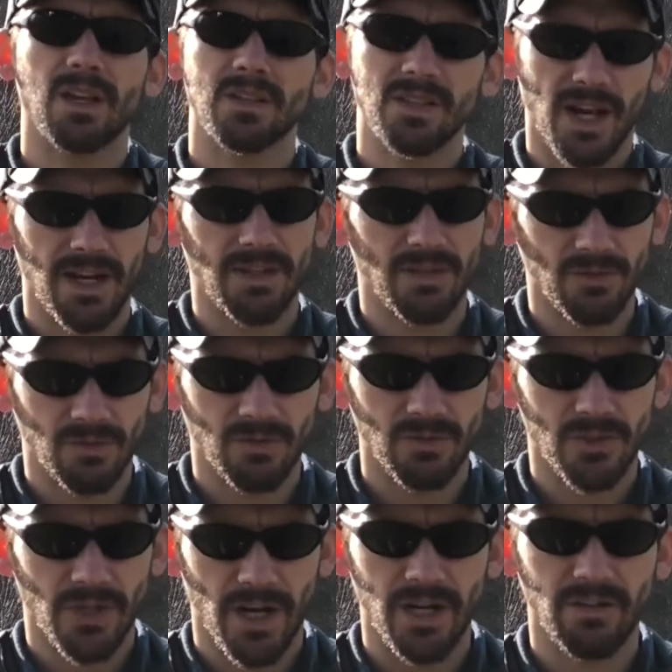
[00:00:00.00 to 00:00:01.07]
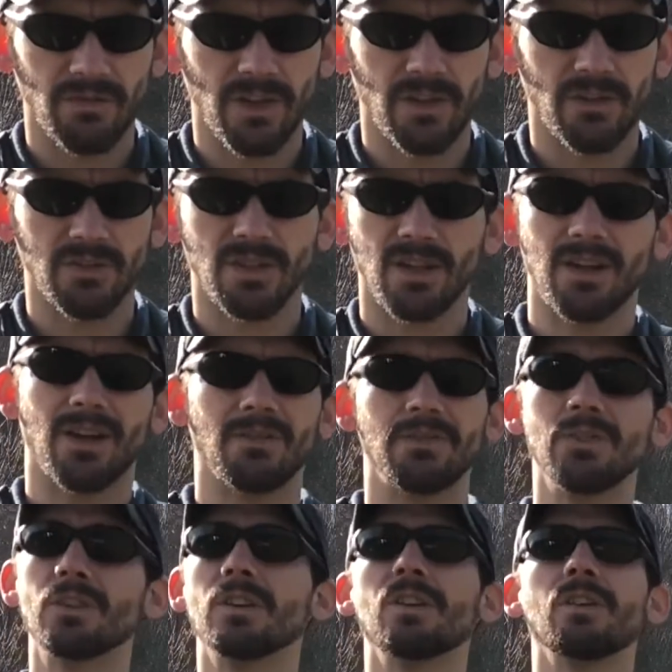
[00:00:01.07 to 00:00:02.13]
and tactical training venues. Now,
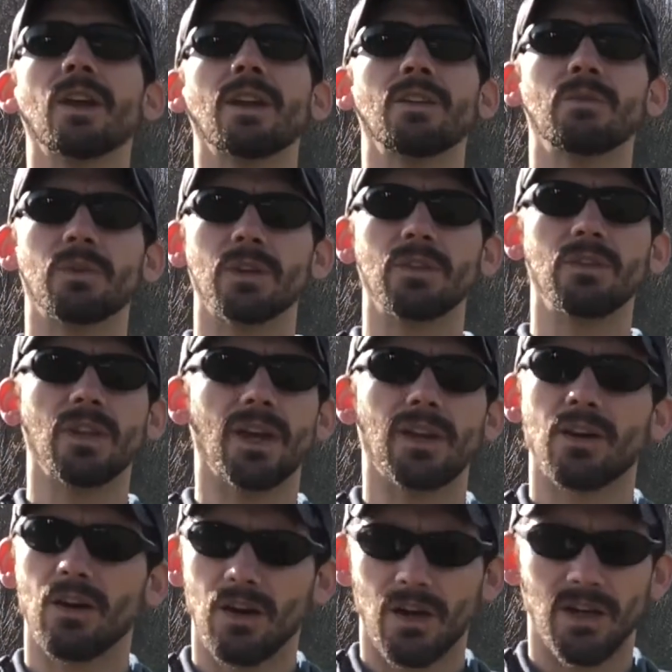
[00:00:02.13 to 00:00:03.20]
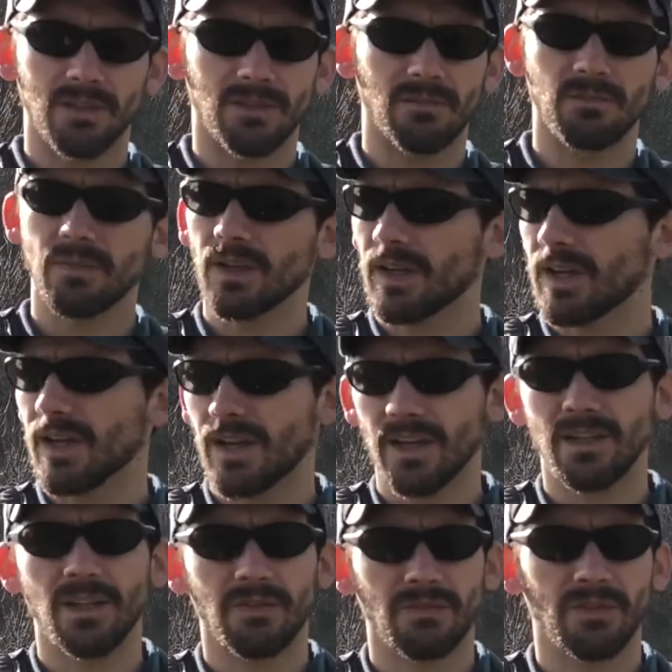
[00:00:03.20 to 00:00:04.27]
if you can do that and you want to do that, awesome.
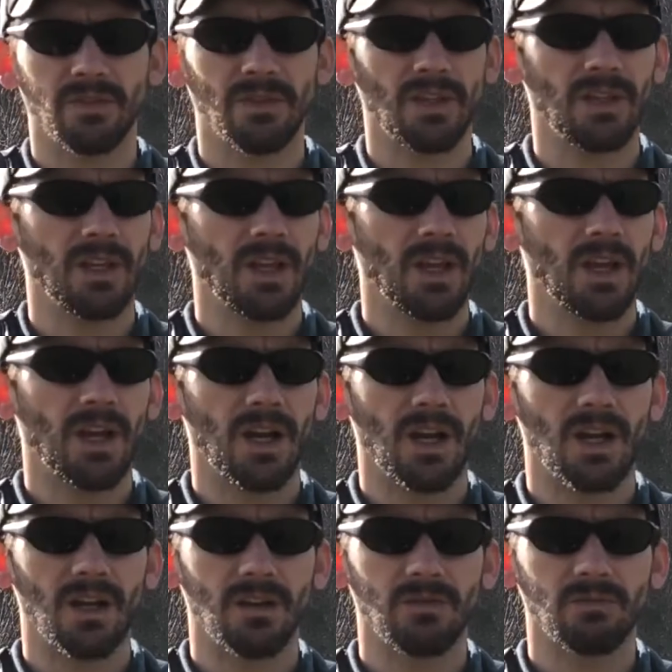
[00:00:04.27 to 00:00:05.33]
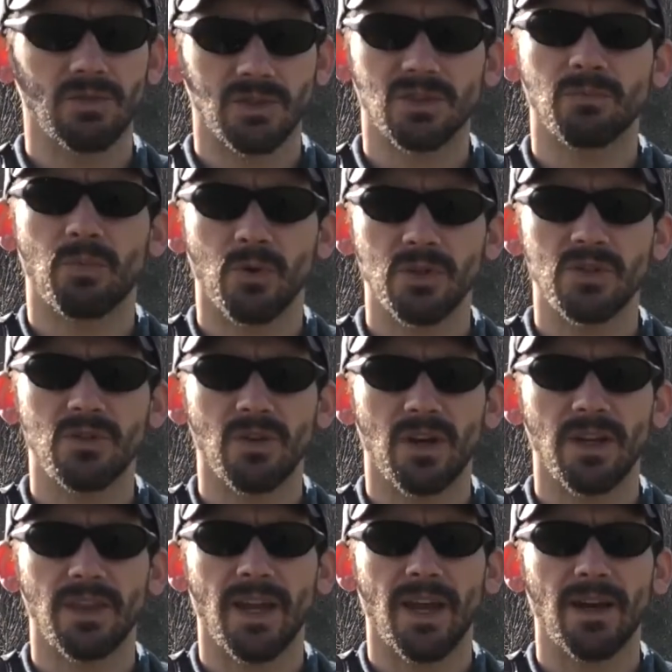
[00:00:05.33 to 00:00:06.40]
I definitely would support you
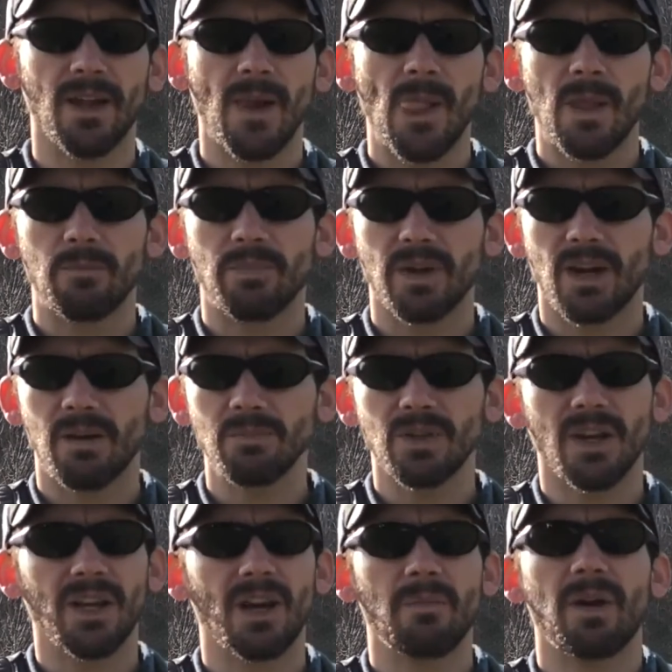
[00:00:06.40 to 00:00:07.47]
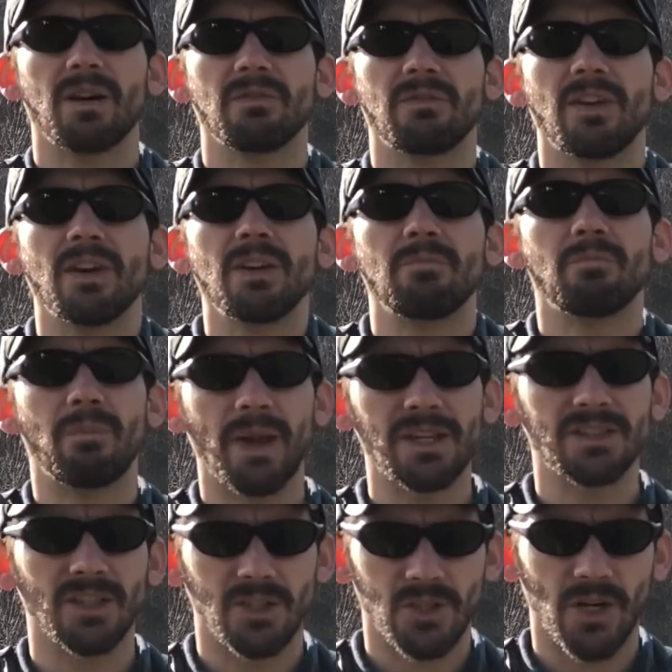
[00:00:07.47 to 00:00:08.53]
on that. But I'm talking about very
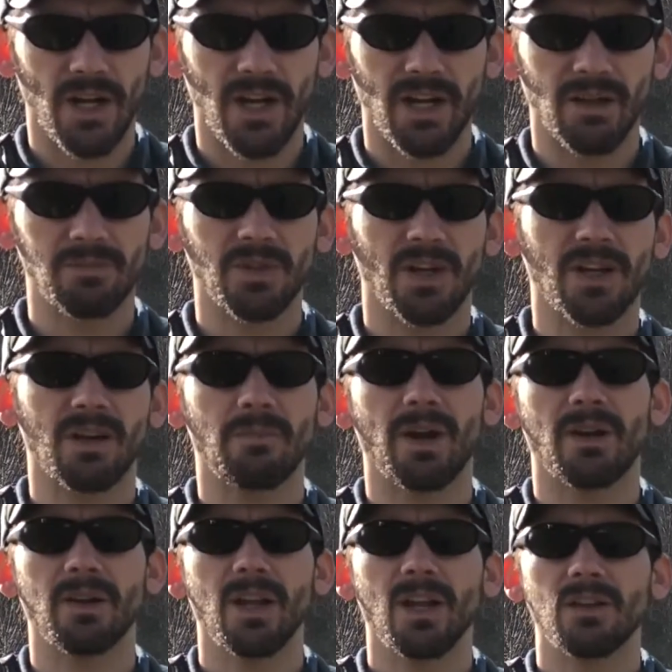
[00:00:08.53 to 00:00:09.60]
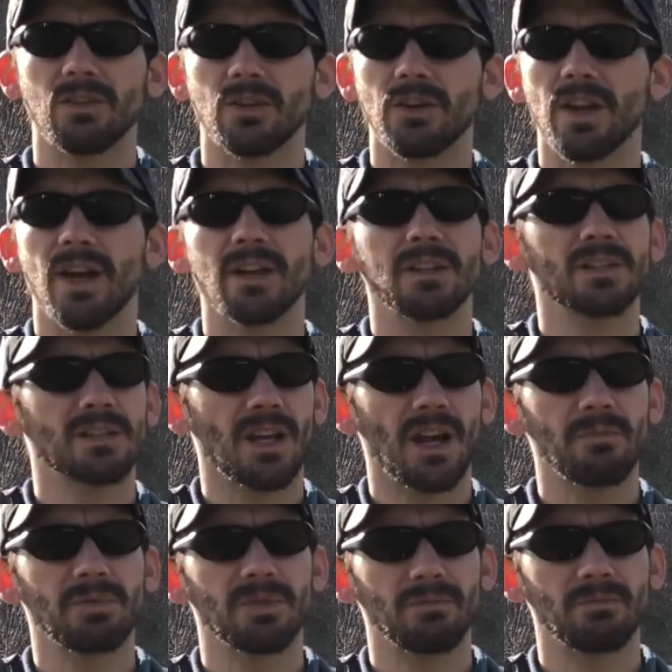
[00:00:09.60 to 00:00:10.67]
basic training. I'm talking about learn how to
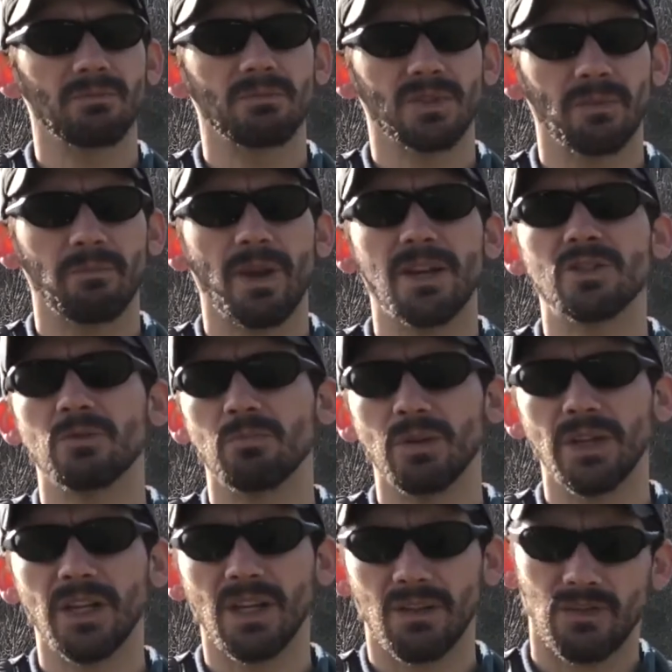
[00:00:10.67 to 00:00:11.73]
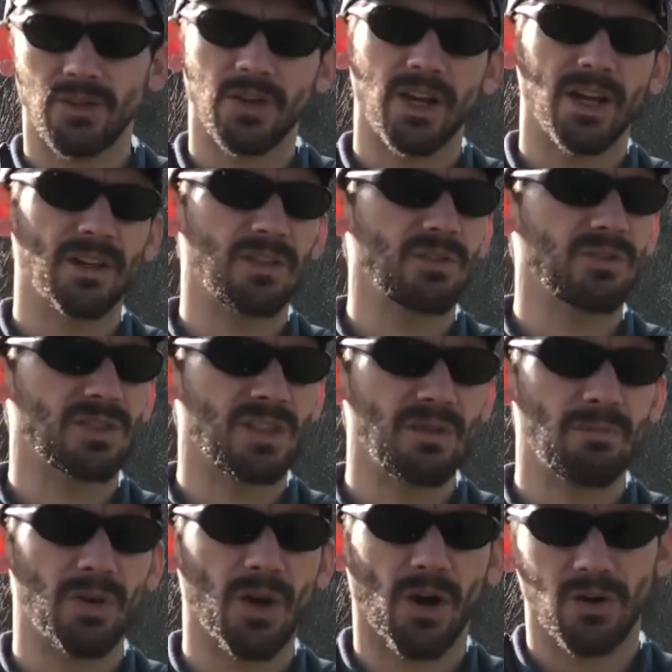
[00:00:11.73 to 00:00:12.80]
stop some major bleeding, learn how to do
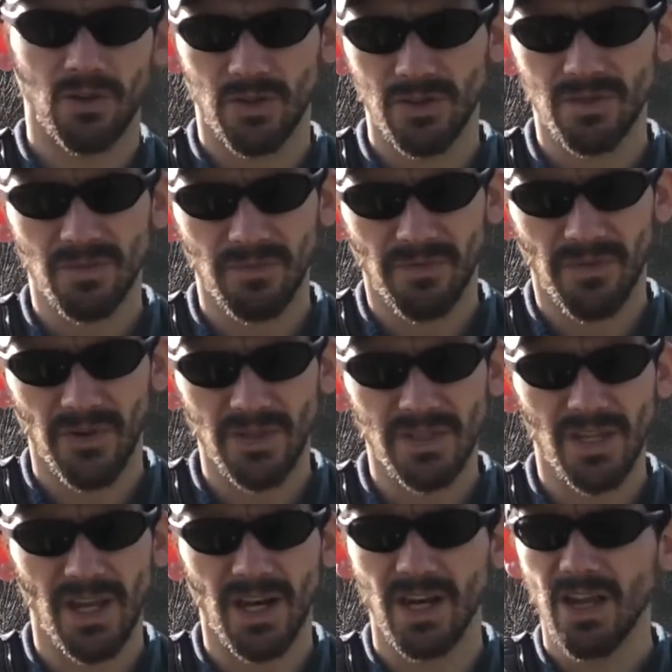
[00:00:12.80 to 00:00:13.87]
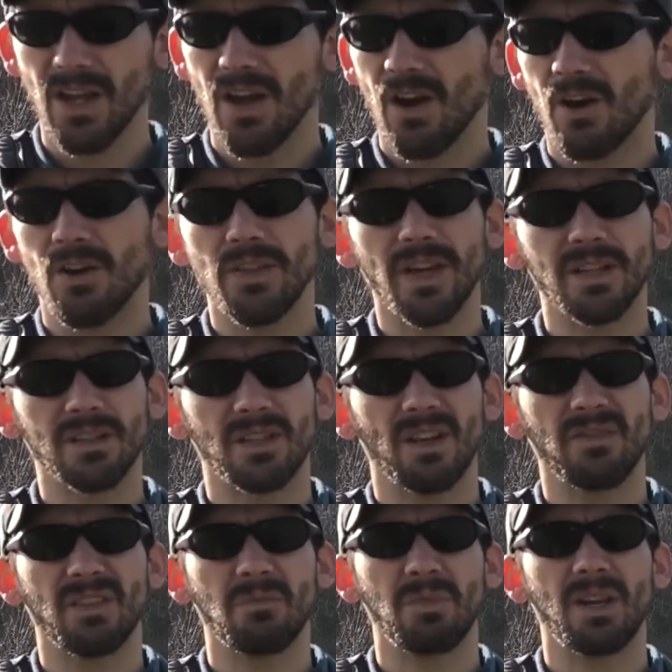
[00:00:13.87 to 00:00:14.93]
CPR, learn some first aid. All that
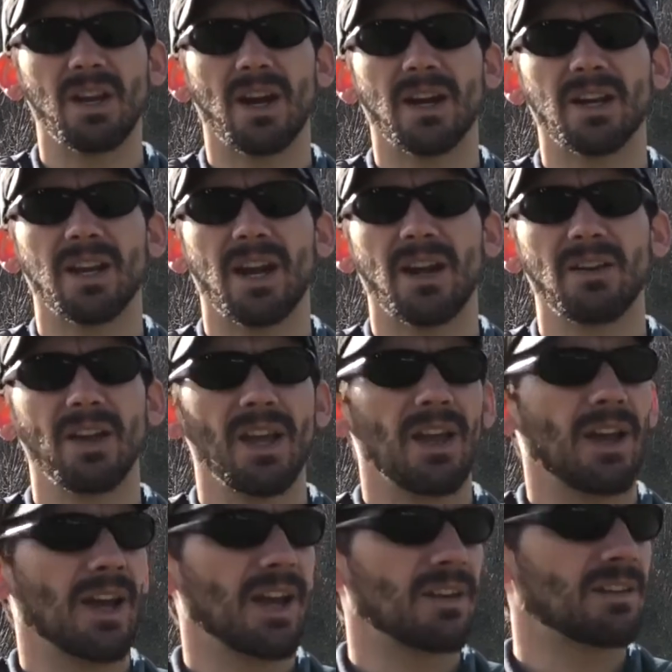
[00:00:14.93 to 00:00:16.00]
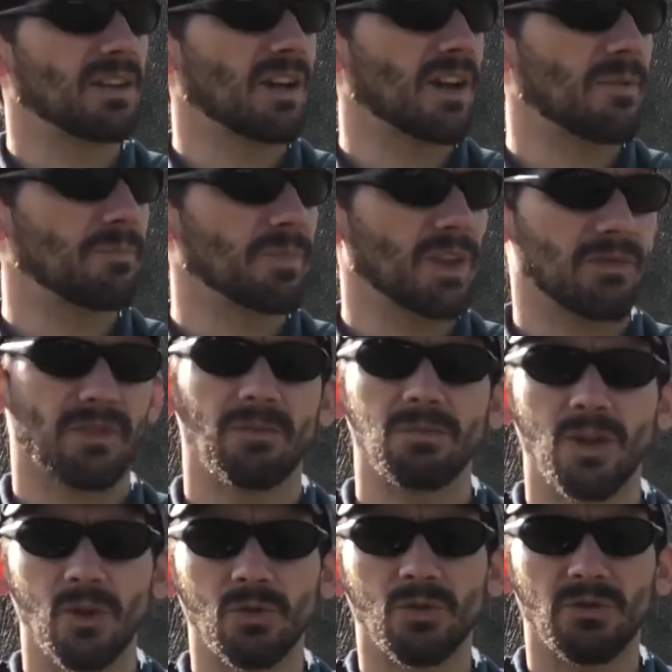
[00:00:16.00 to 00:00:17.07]
stuff can be knocked out at
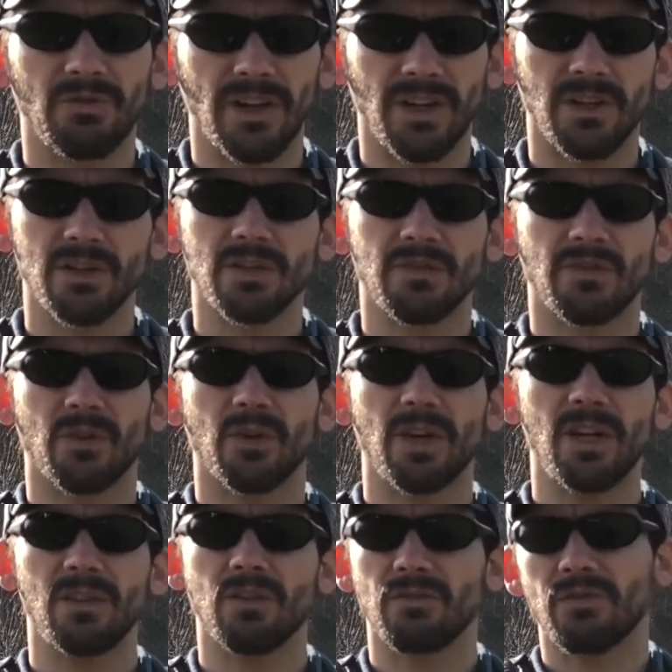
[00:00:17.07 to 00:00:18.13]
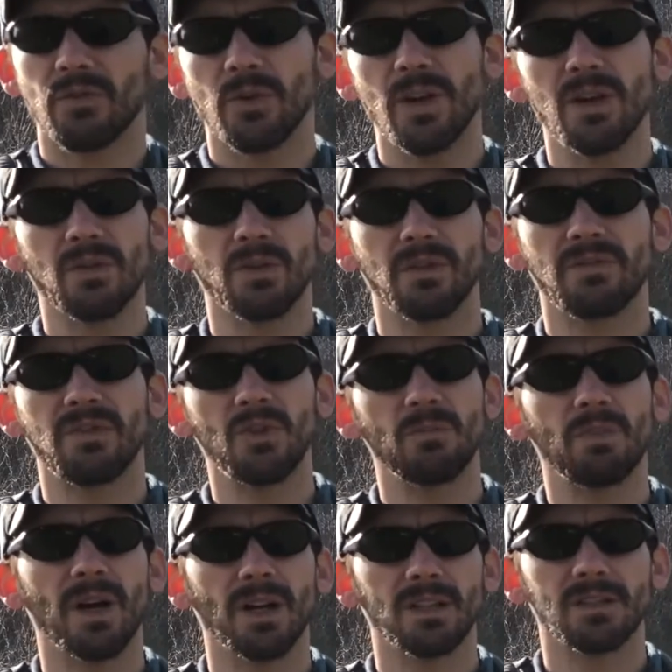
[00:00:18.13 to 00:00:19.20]
from local vendors for either free or a few
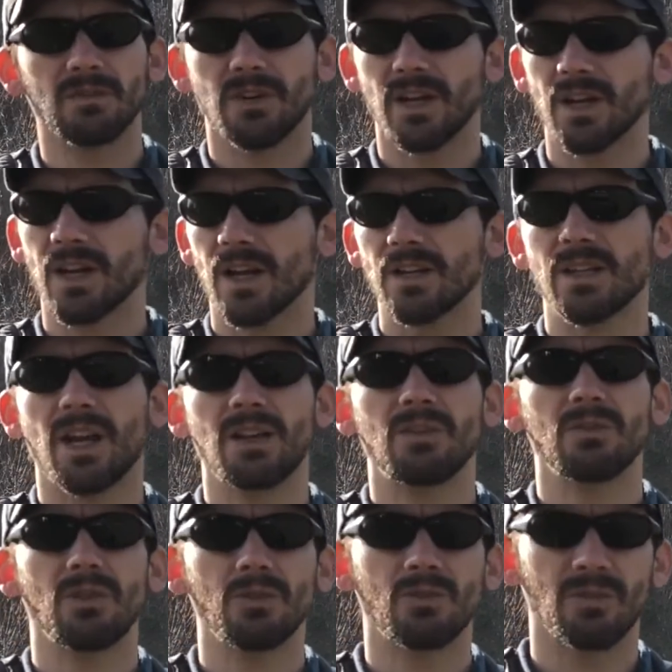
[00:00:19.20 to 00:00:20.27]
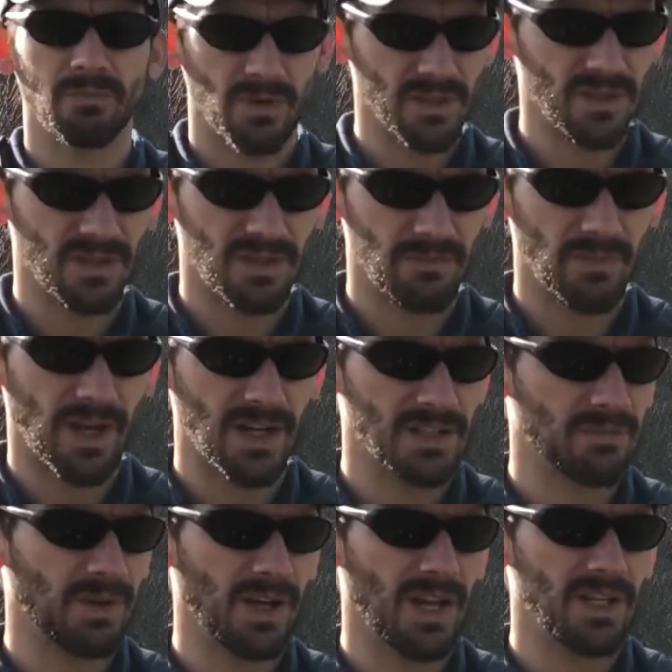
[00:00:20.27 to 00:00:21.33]
bucks, right? Contact your local emergency
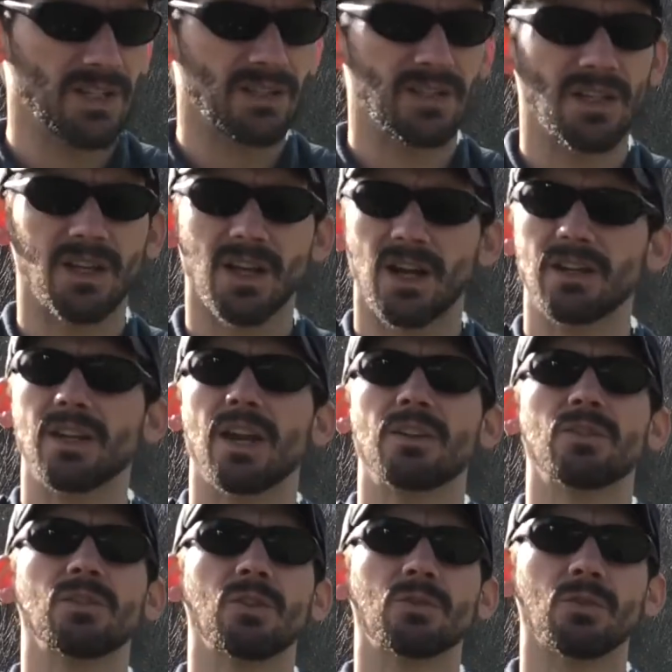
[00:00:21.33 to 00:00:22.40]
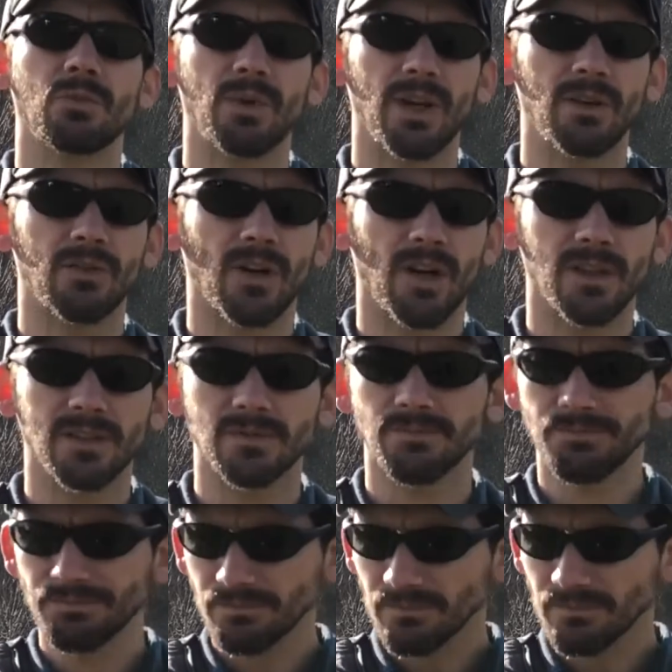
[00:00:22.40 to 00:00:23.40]
management agency, contact your local Red Cross,